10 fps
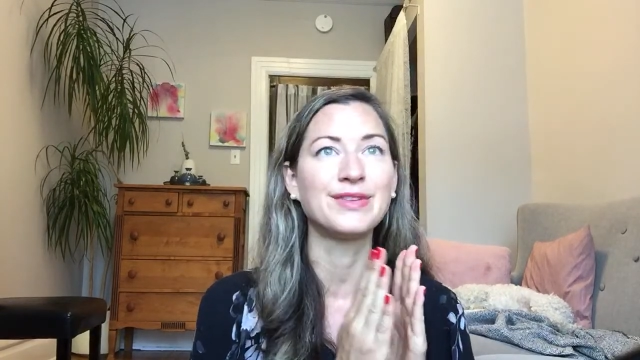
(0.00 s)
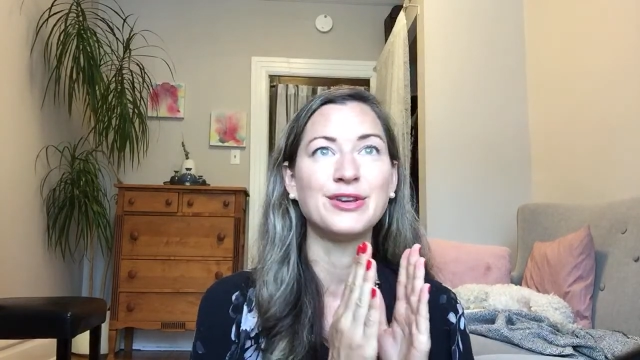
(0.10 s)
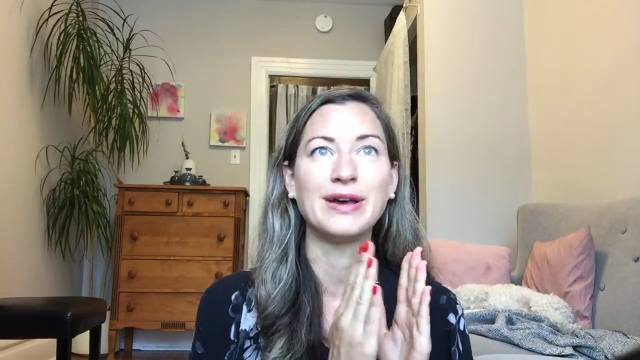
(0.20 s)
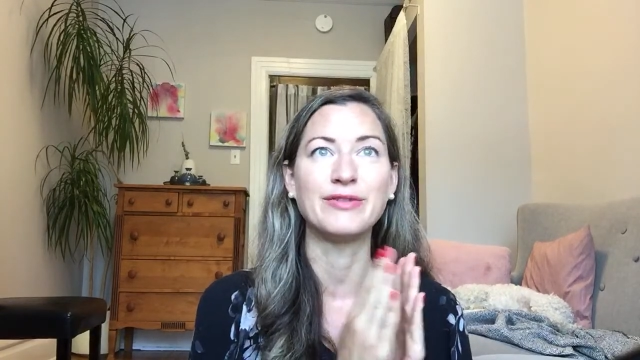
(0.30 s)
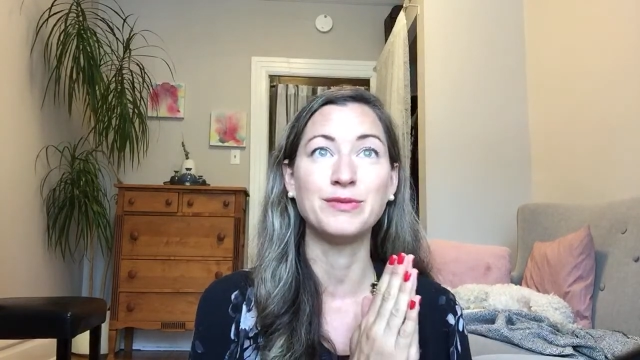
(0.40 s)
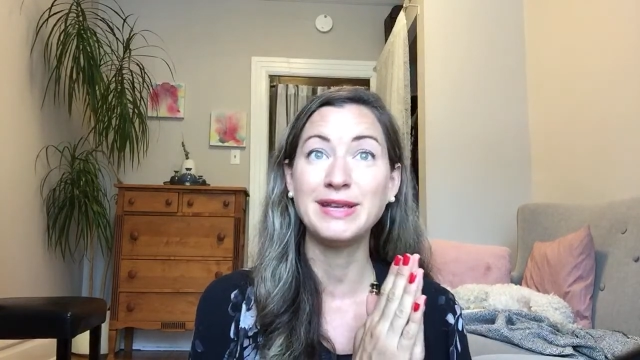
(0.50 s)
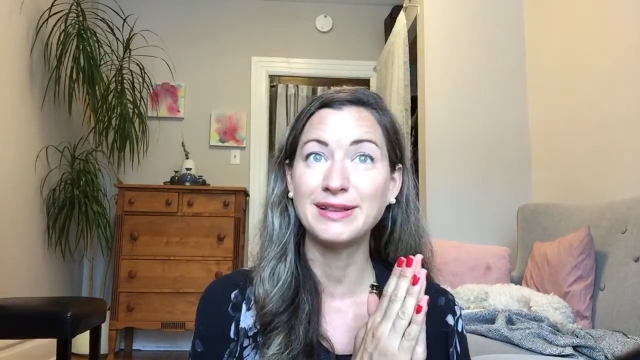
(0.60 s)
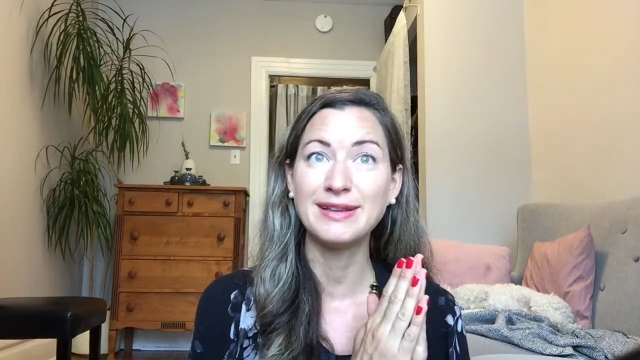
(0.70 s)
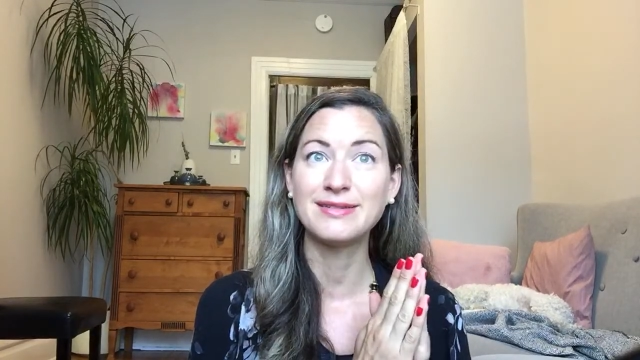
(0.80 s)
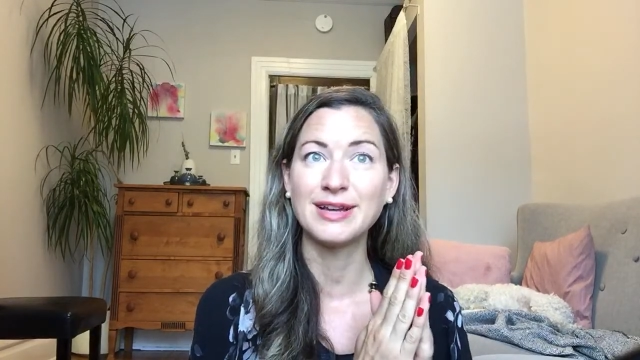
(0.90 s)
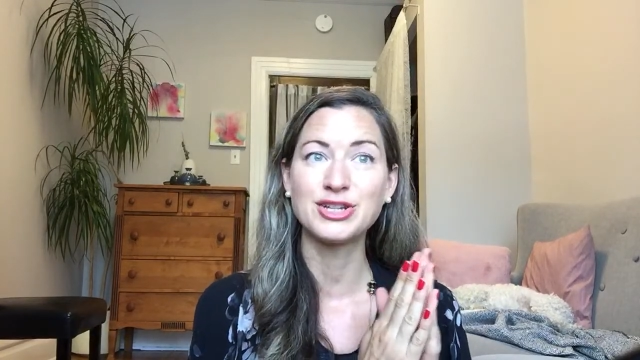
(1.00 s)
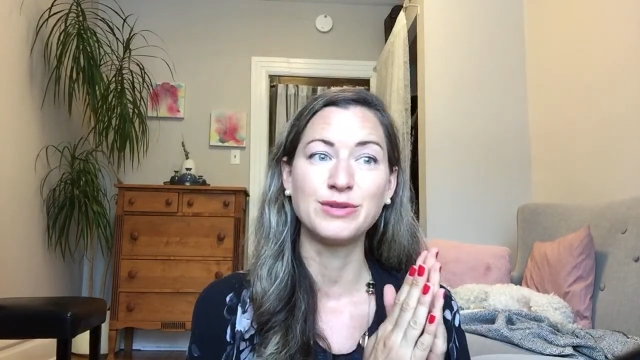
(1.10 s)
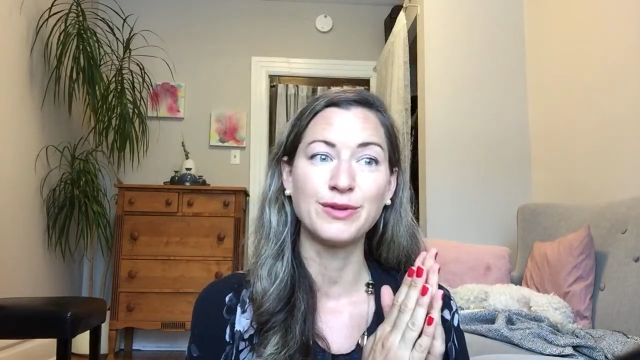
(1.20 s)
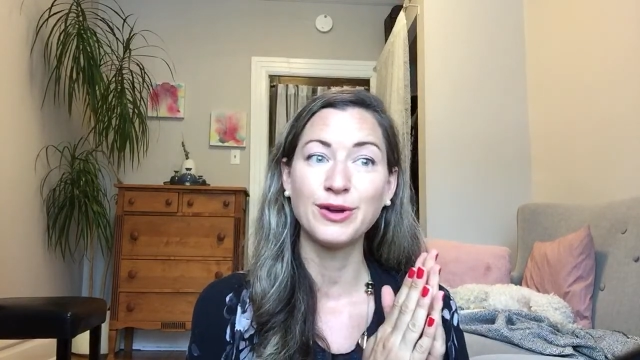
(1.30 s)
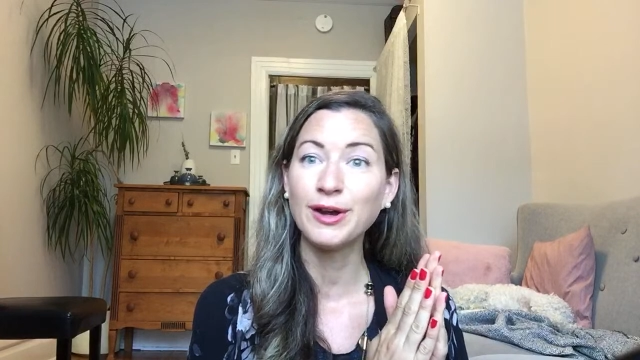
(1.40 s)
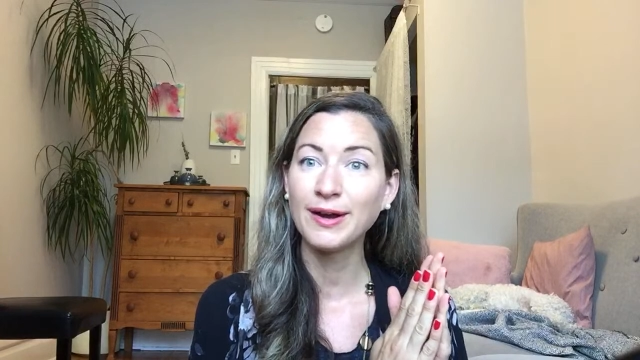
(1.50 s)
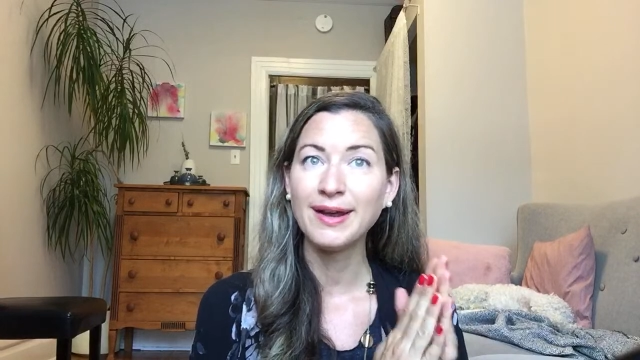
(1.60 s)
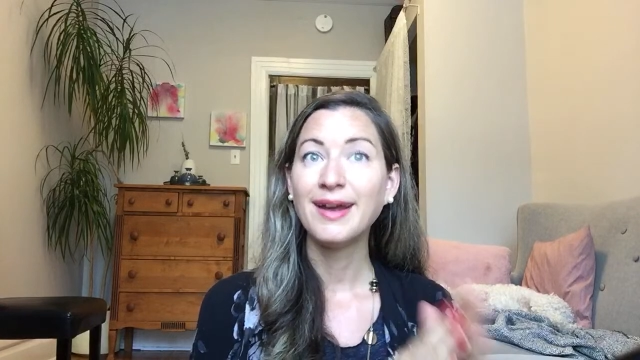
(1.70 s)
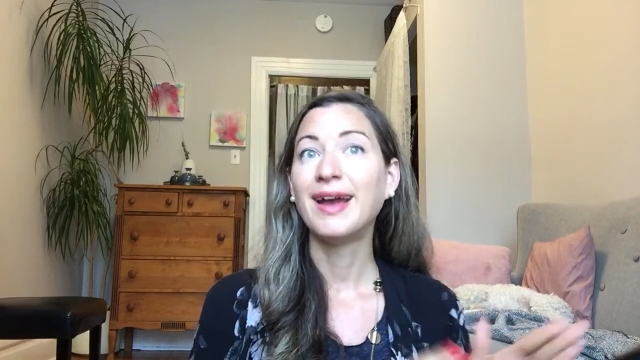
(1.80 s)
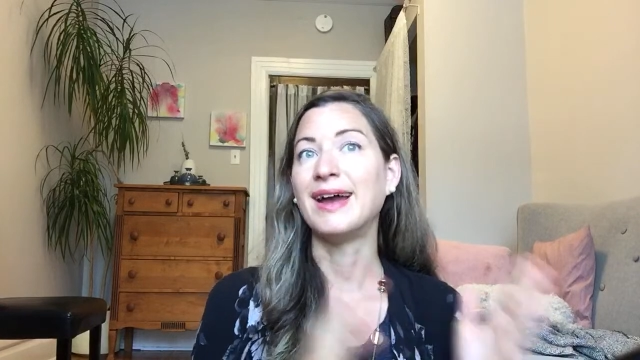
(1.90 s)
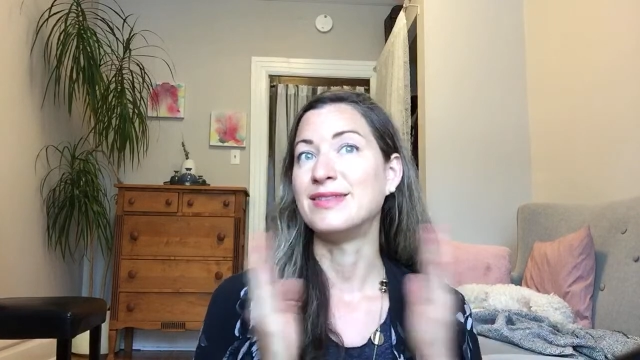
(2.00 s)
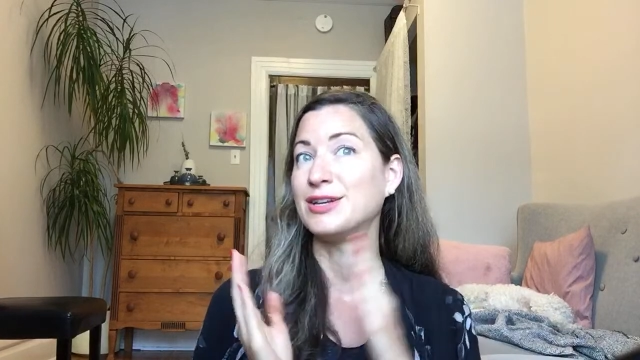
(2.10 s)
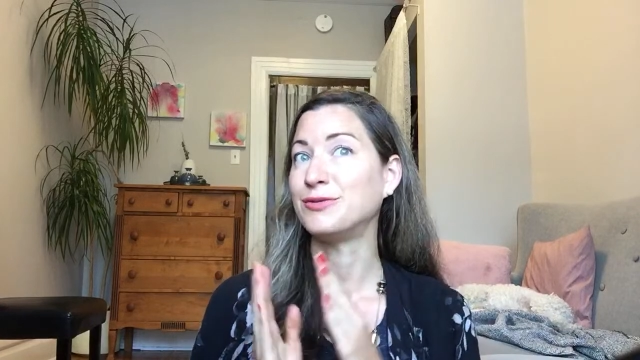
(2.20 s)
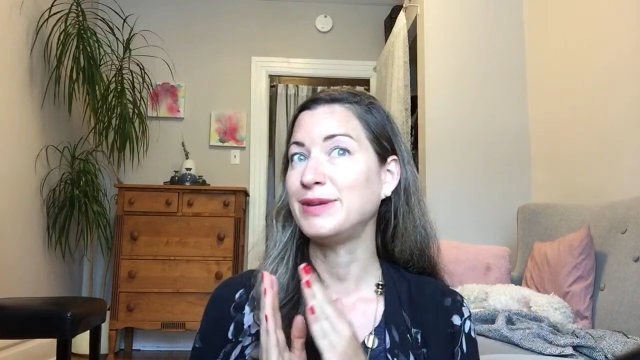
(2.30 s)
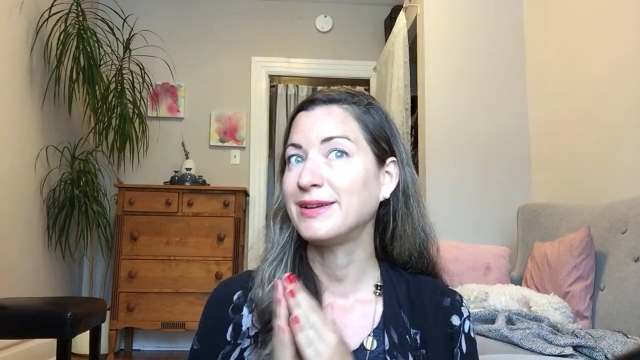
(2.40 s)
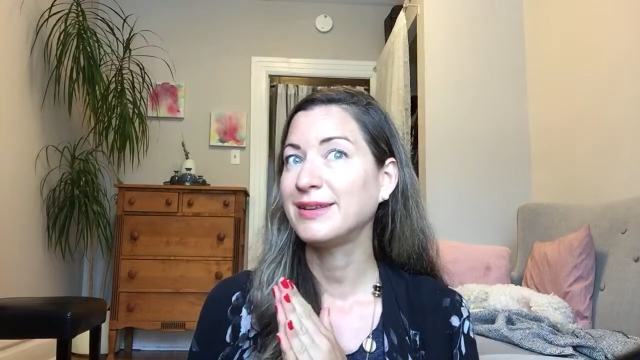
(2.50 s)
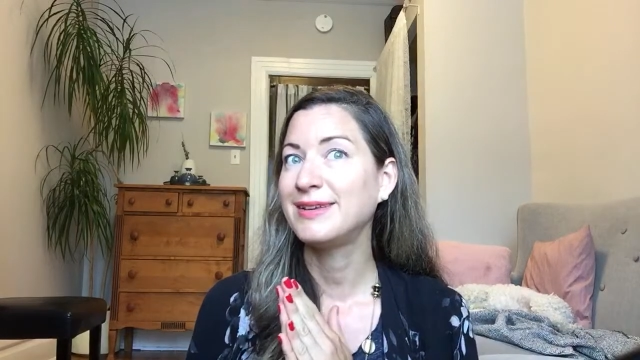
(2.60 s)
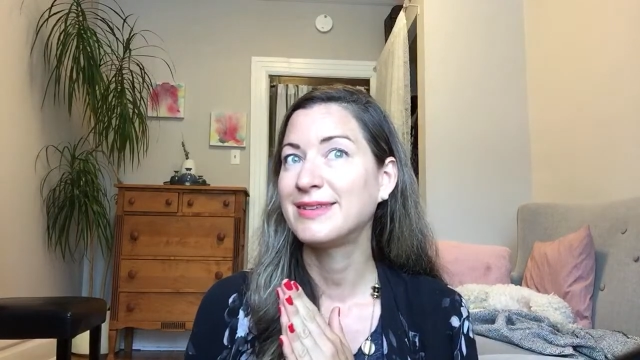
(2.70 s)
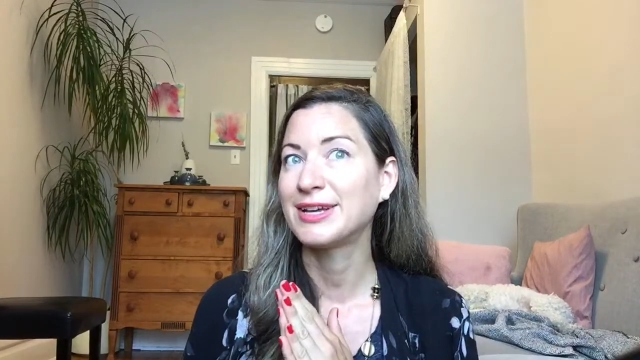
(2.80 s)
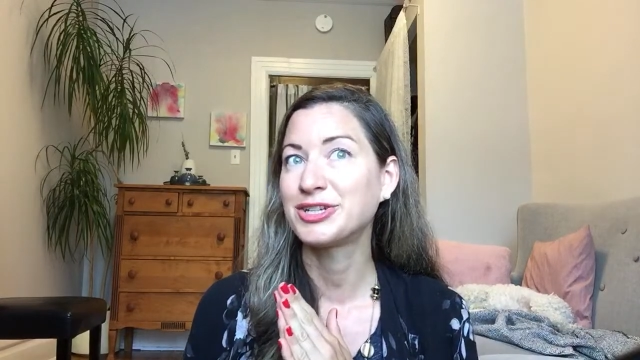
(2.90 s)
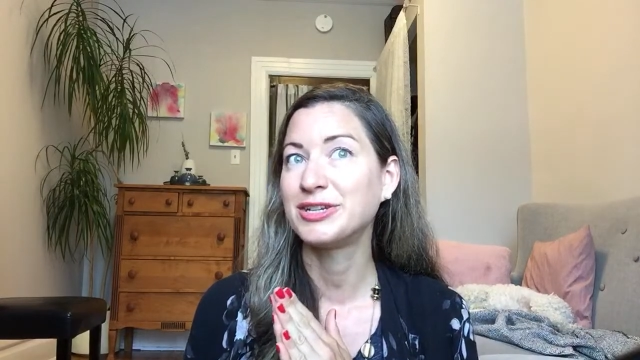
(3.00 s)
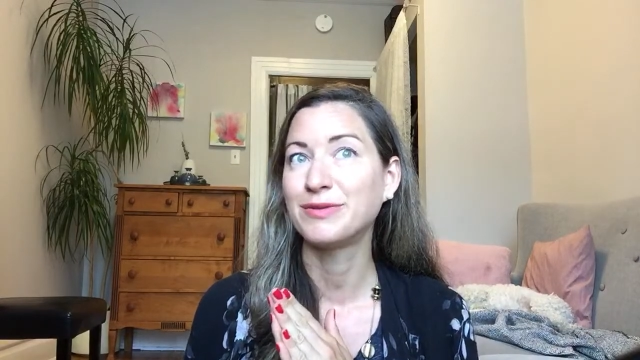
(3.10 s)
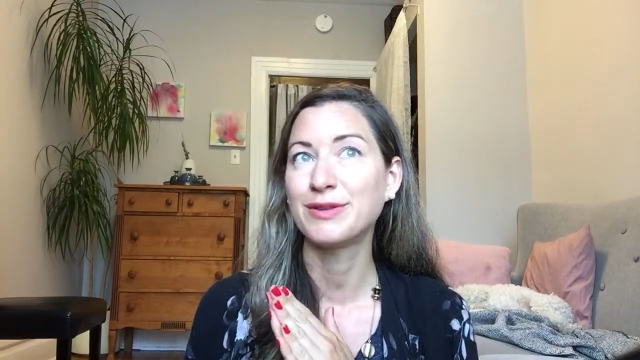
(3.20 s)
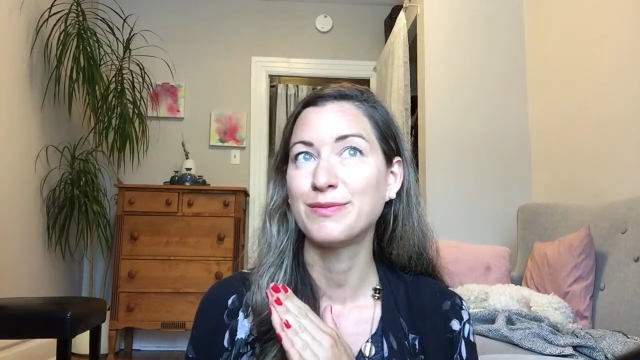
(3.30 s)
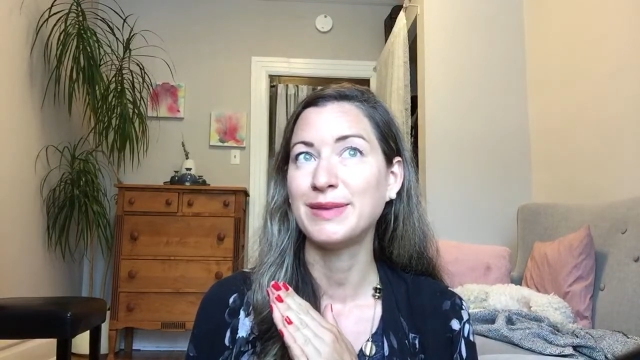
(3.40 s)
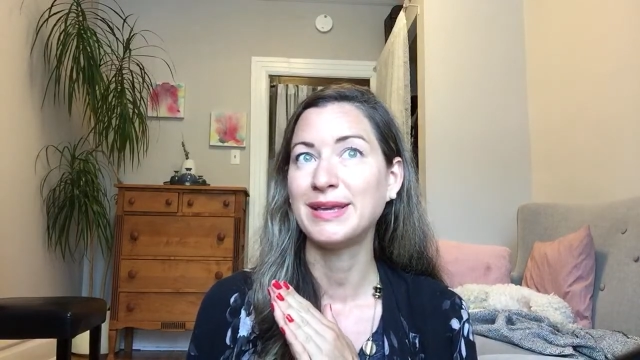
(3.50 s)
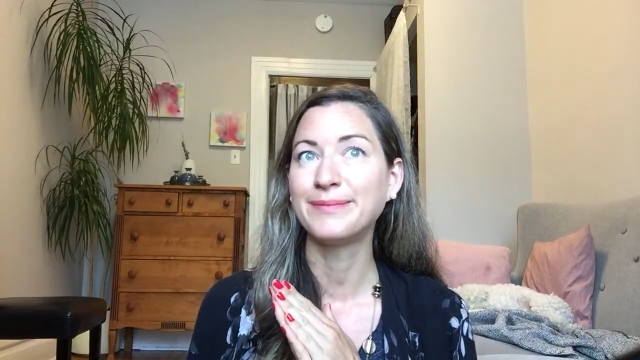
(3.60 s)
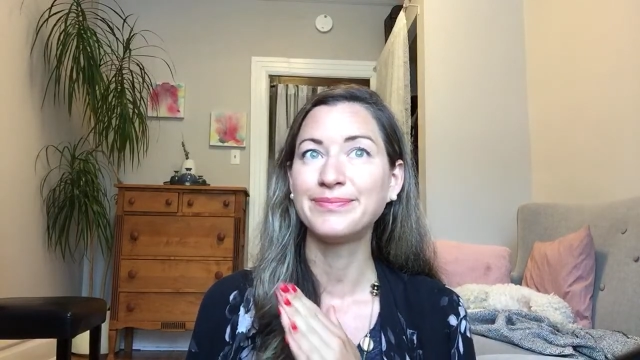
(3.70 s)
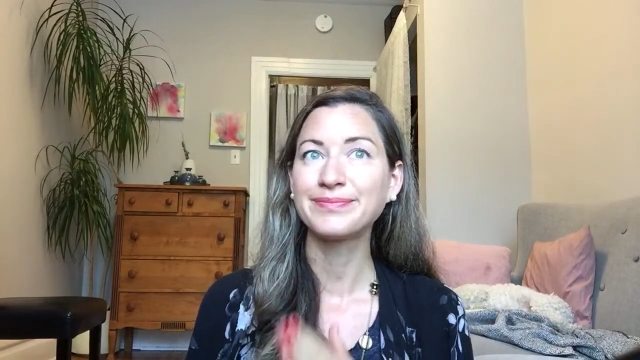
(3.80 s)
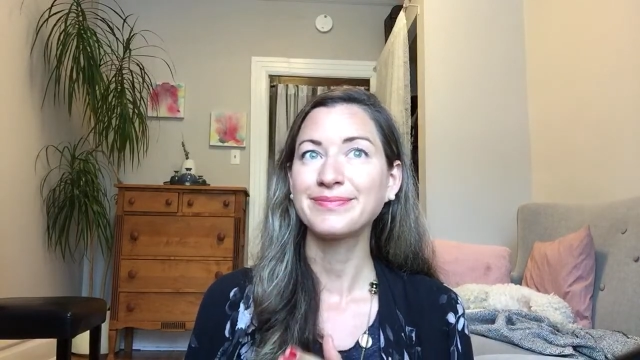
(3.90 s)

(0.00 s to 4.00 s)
You'll have a weekly session with her and then a weekly session with me